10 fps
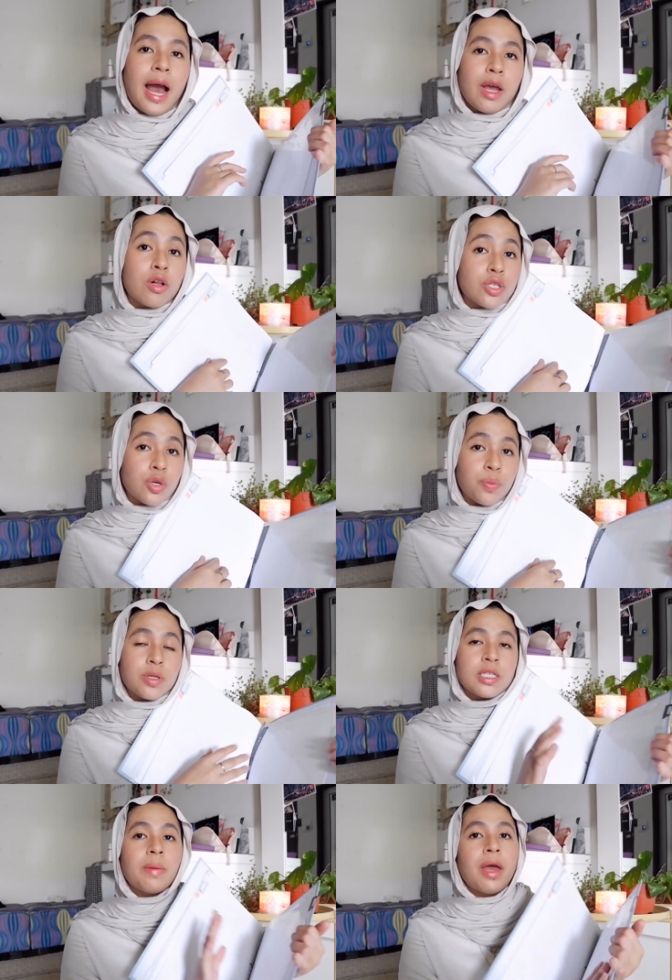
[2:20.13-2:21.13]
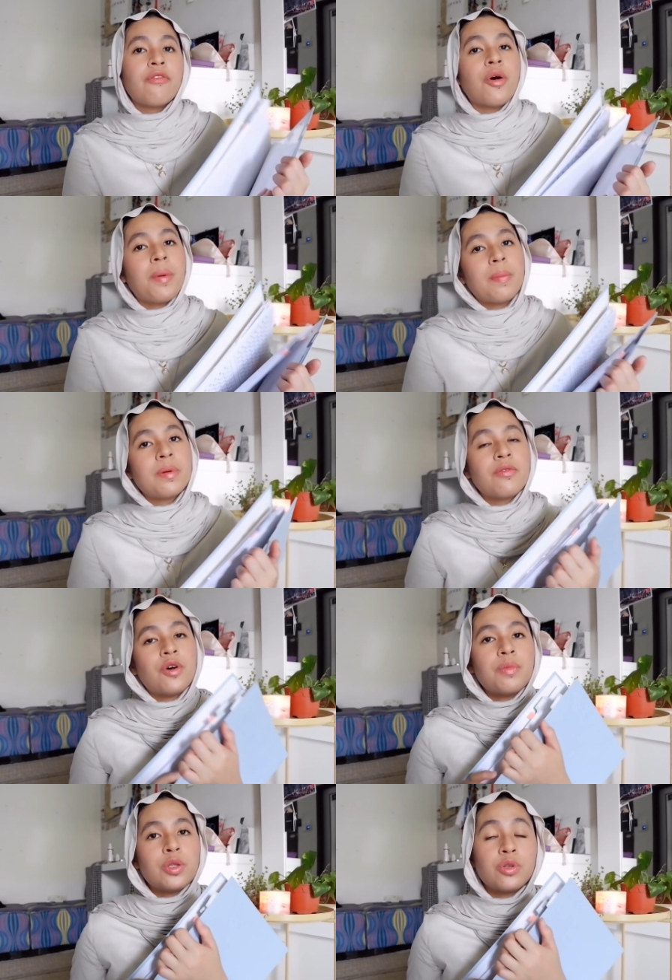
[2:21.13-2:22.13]
I also put some A4 paper for
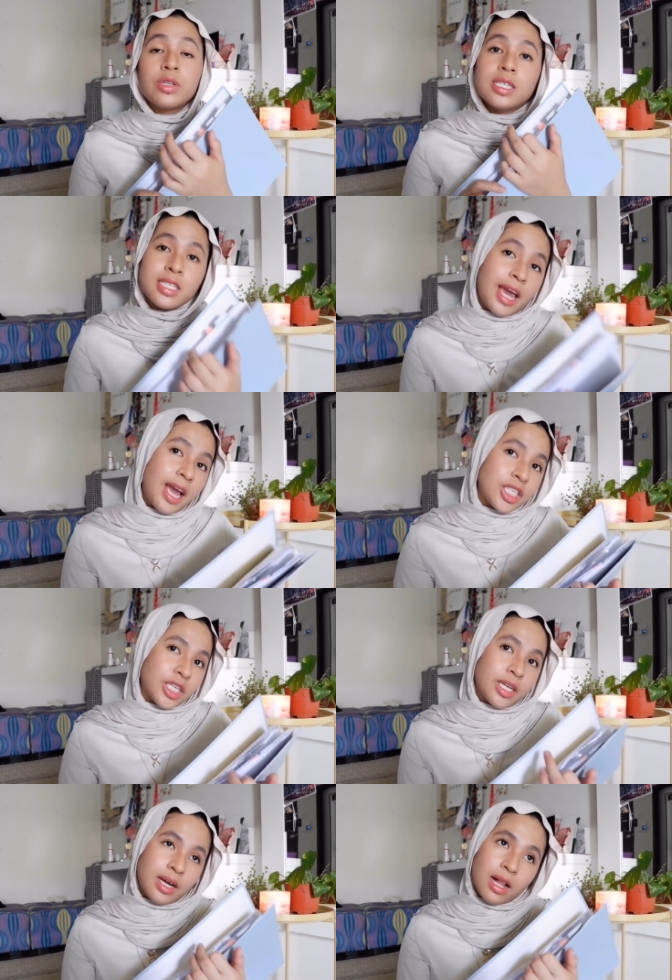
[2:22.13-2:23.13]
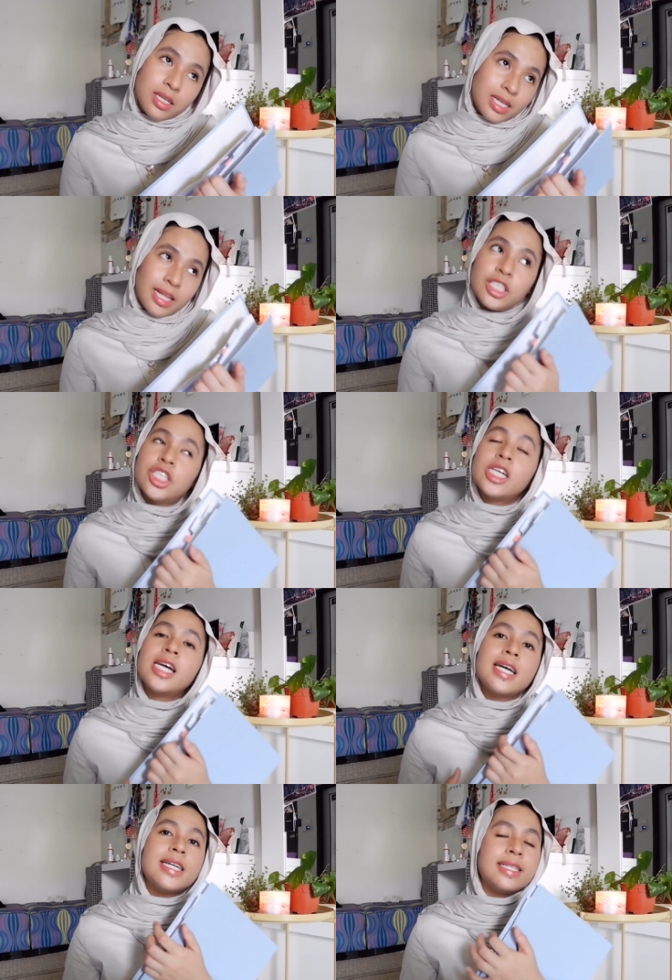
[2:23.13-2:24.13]
me to do the sketch and
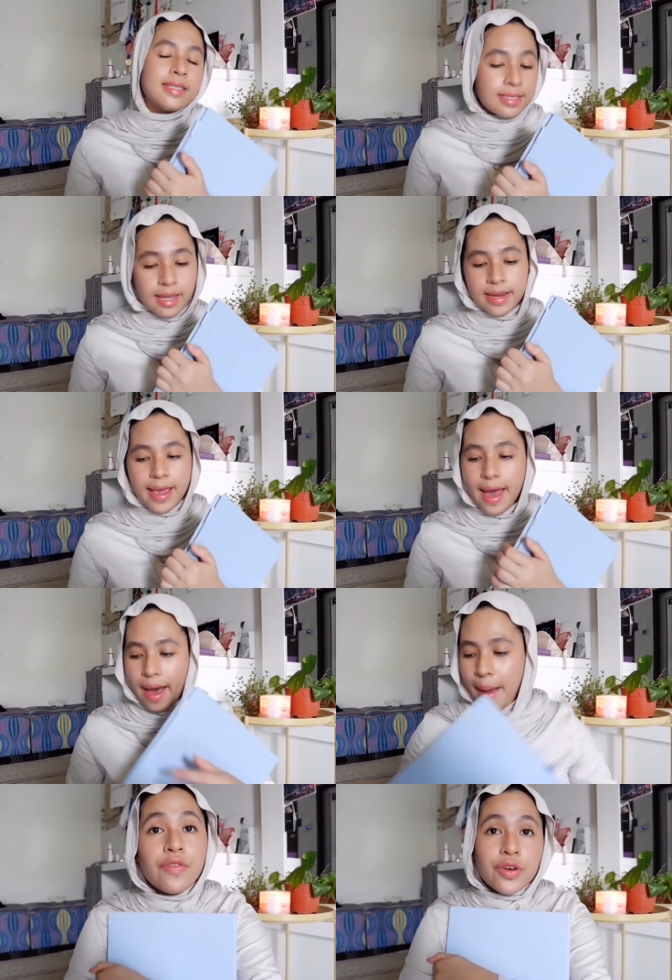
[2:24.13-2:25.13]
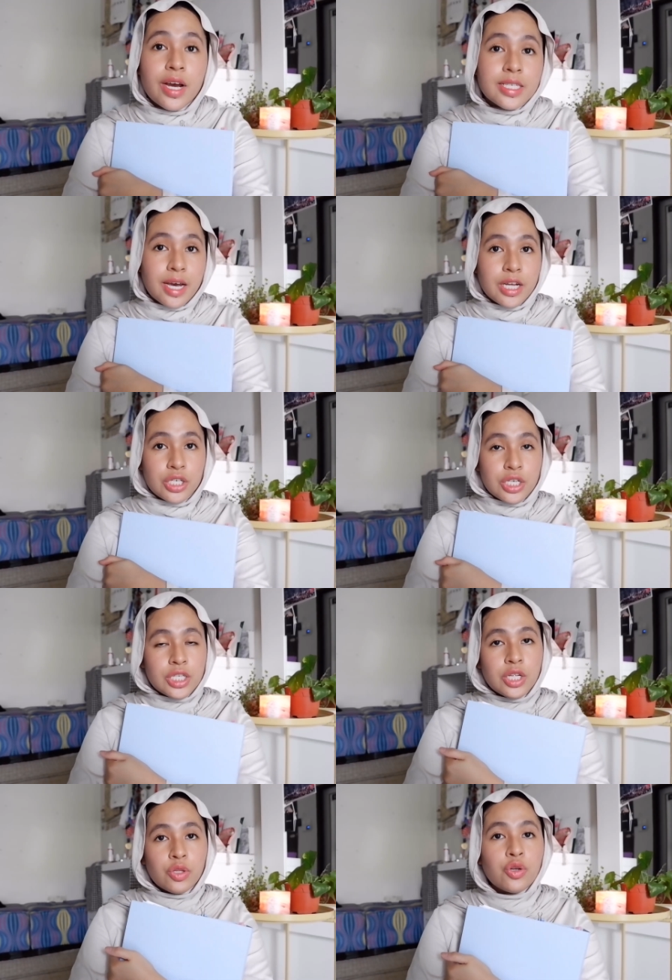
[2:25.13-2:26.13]
calculations. And yeah, if you guys are
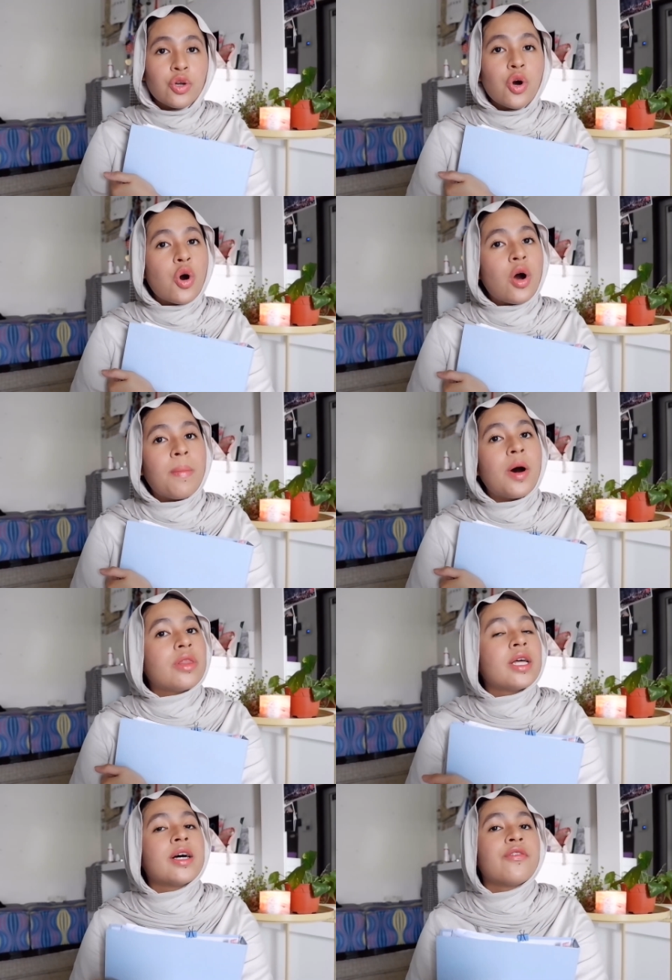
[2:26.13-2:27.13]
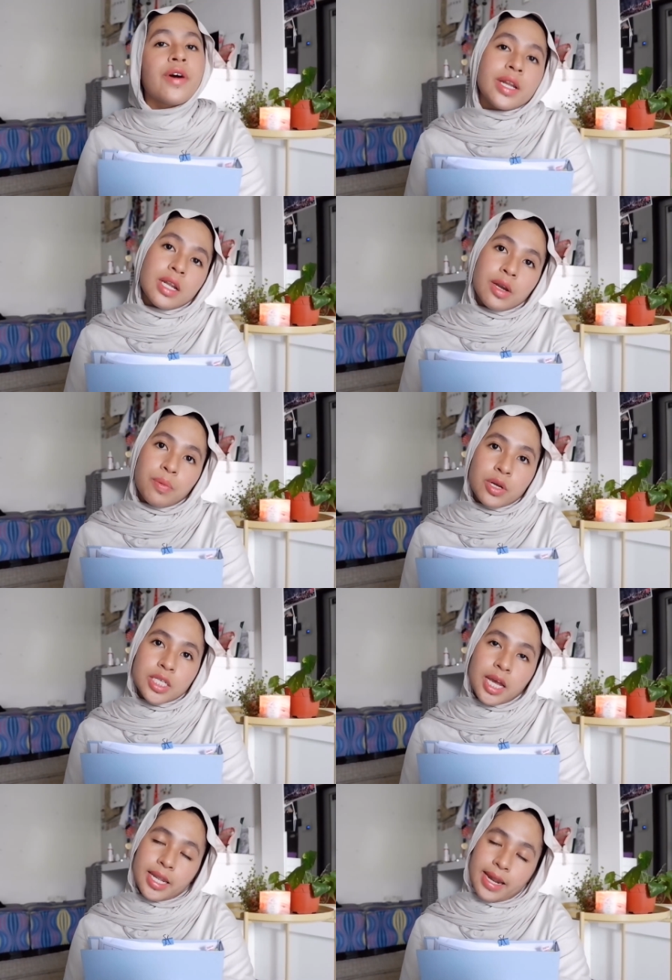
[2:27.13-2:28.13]
interested to know about the final year
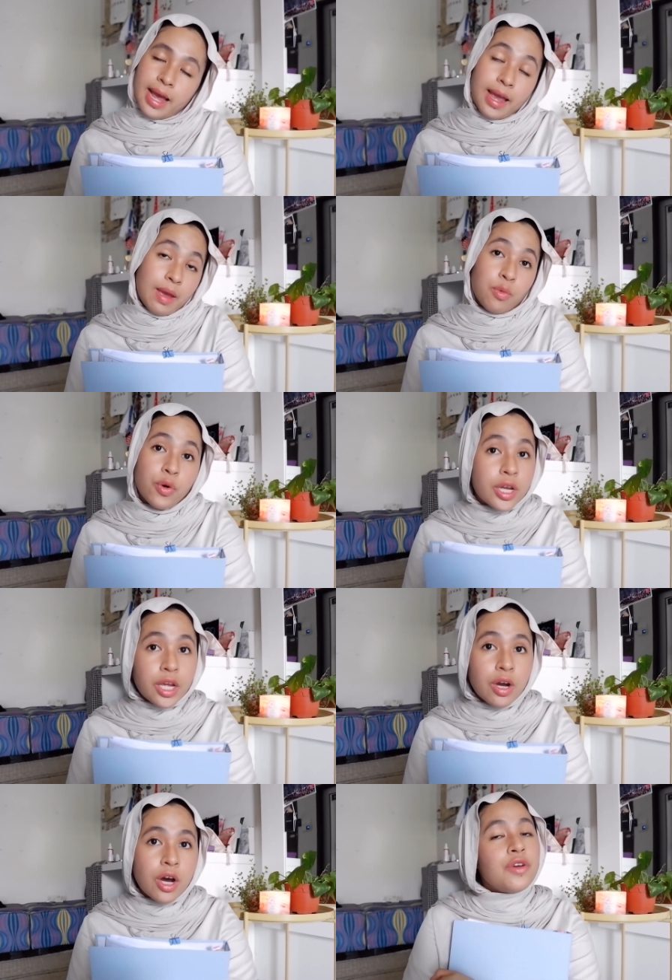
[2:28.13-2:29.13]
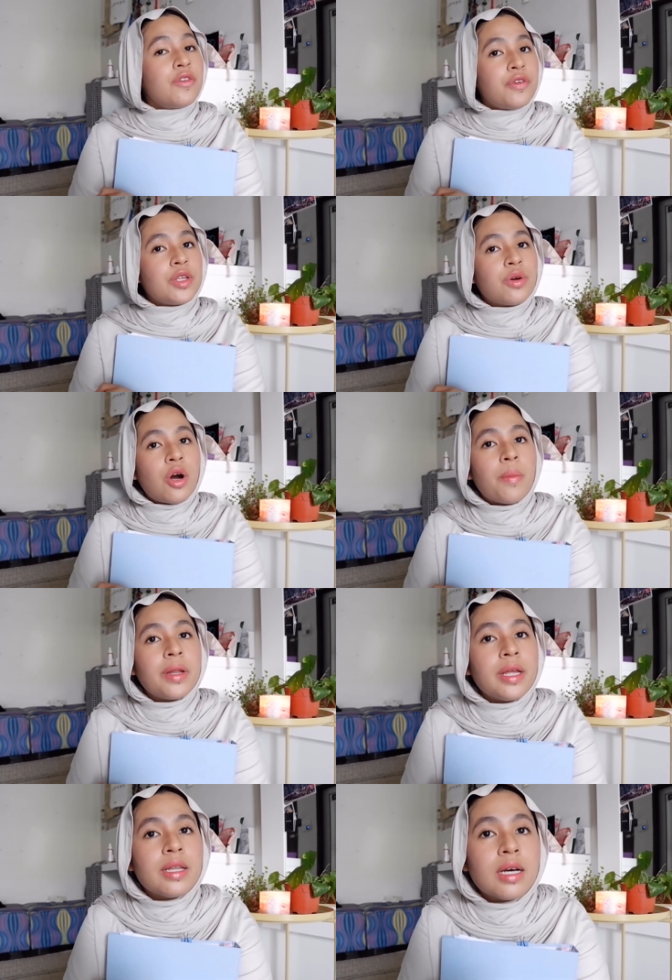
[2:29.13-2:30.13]
project that I am working on, feel free to
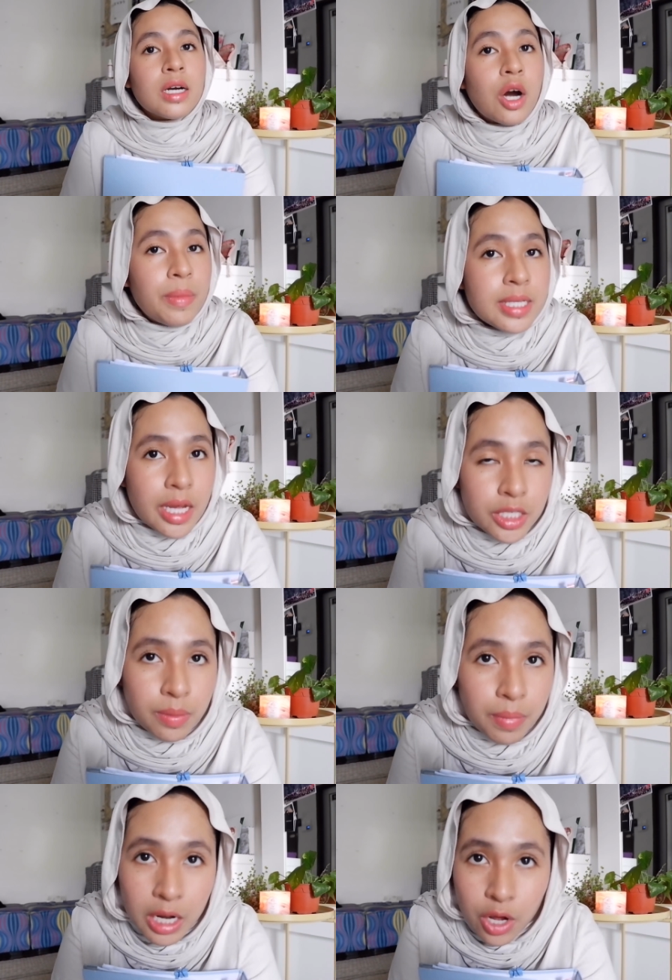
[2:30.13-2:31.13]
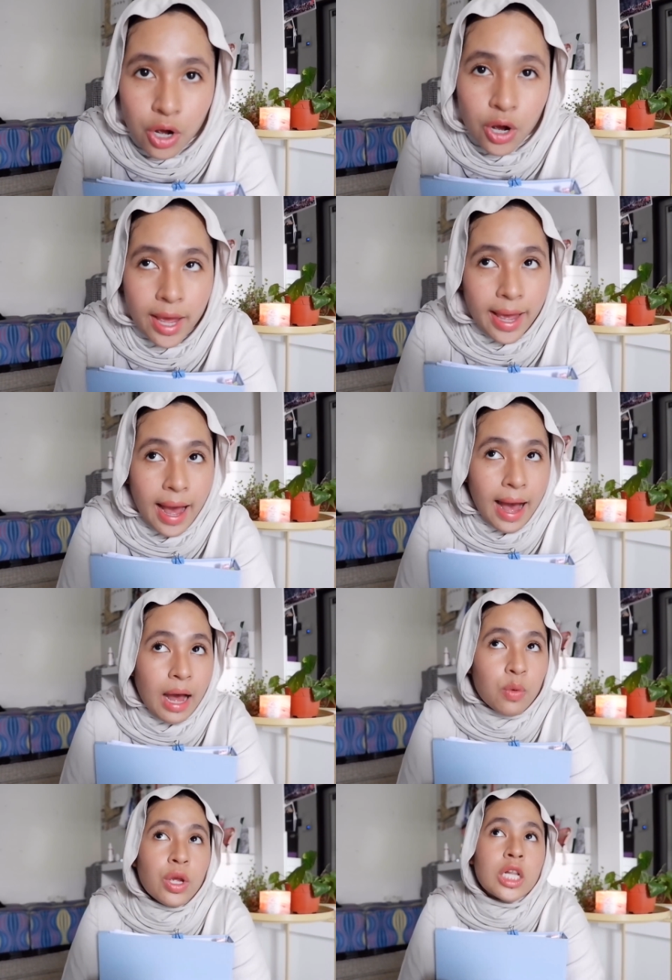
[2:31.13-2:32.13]
comment in the comment section below.
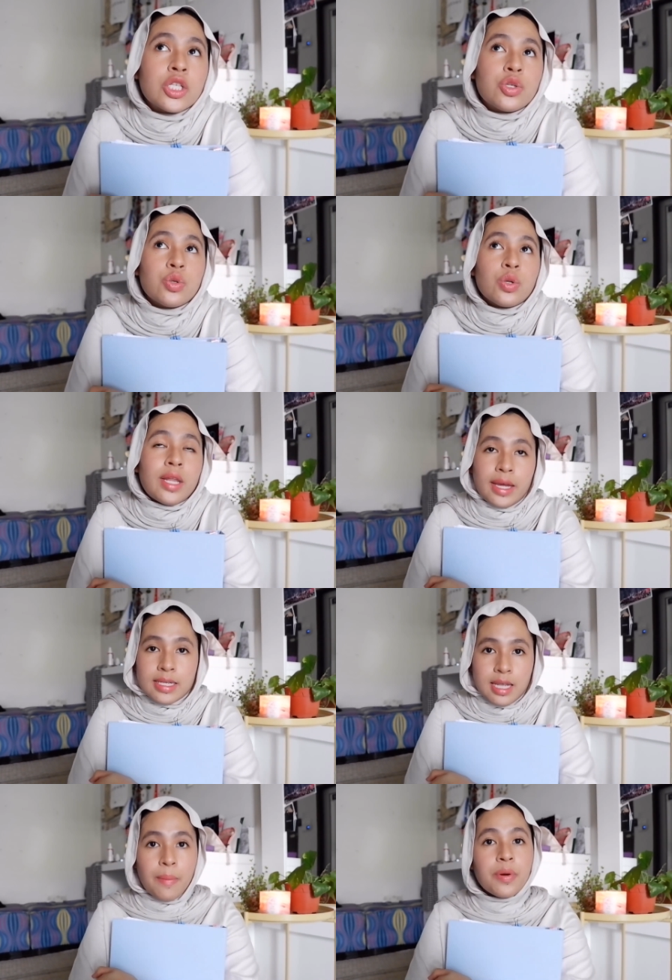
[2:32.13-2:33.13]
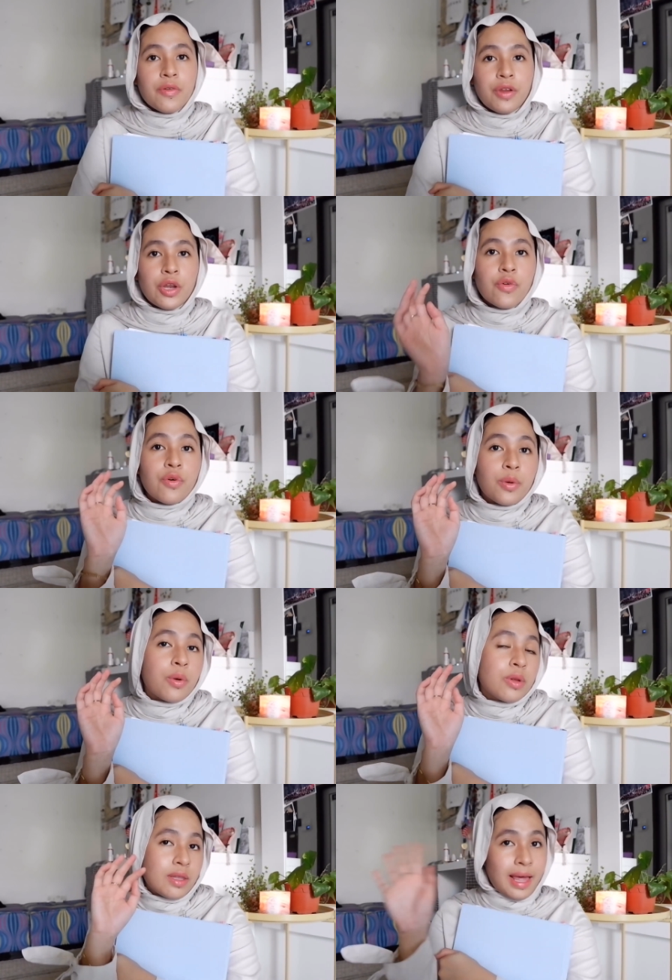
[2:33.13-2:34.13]
I will do like a separate video
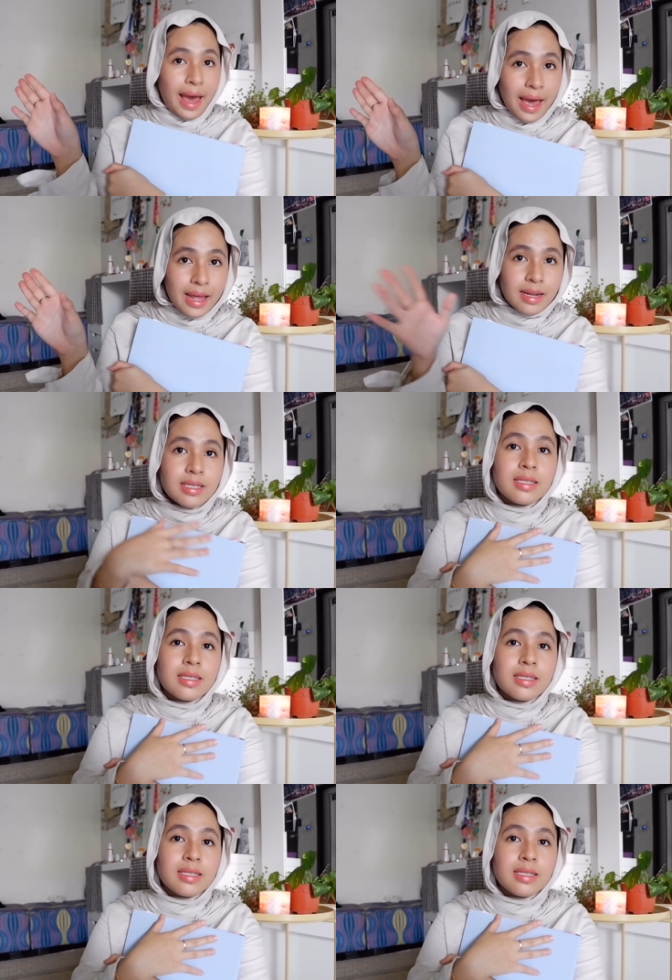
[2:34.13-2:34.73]
for that.